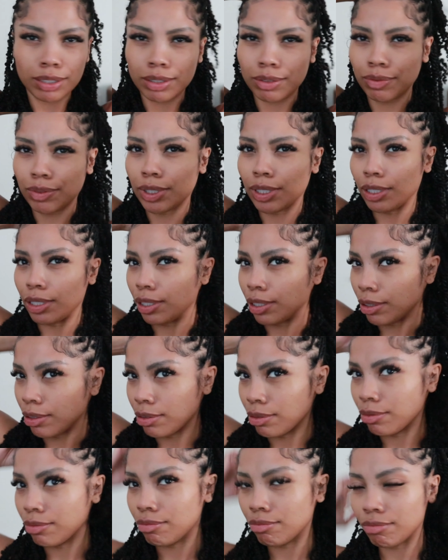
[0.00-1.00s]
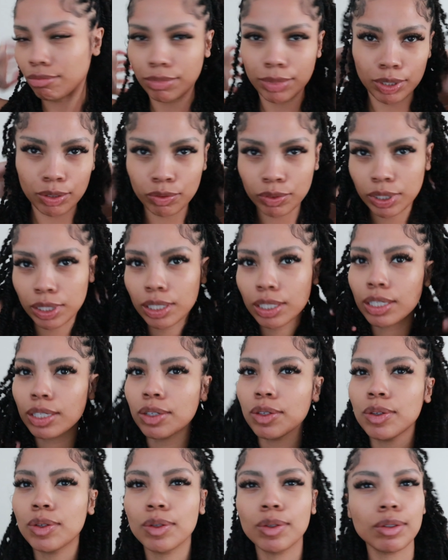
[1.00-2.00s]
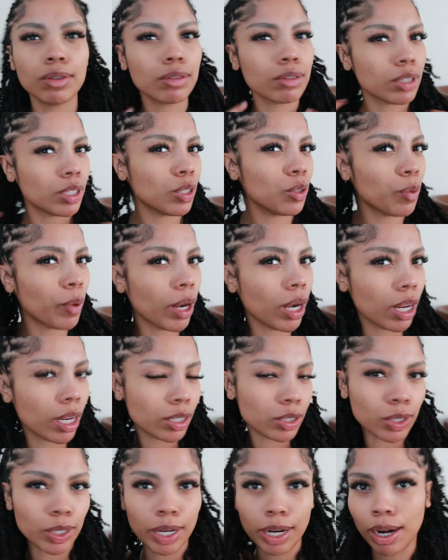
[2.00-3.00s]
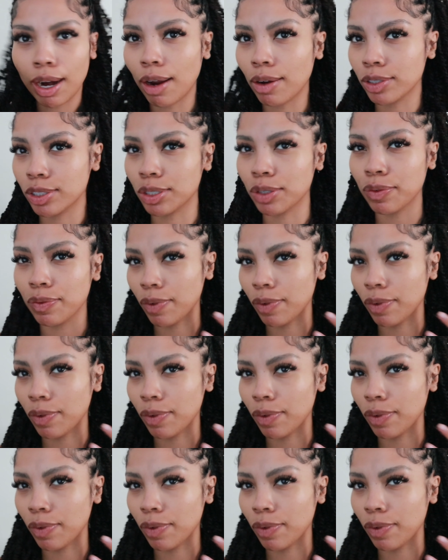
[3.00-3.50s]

just really cute. It's really cute way to get your hair out your